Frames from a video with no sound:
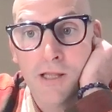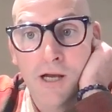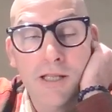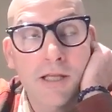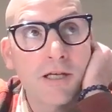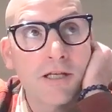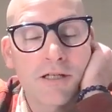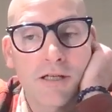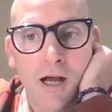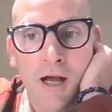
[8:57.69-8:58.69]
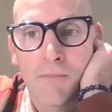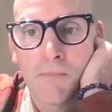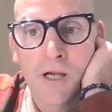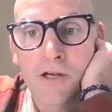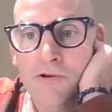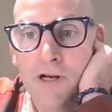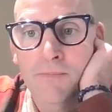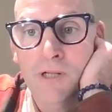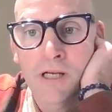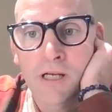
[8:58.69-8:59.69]
I think it's
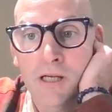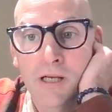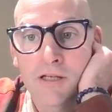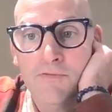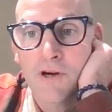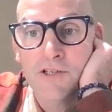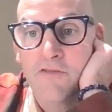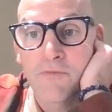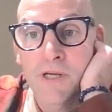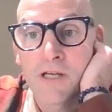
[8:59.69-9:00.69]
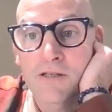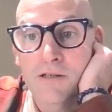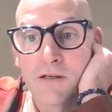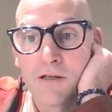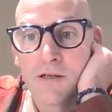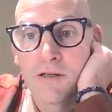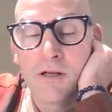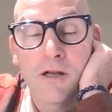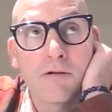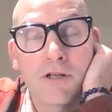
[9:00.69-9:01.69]
incredibly, as far as F&B is
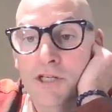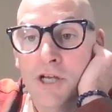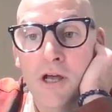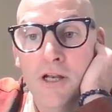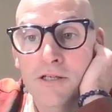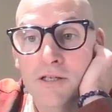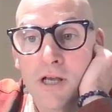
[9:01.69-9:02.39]
concerned,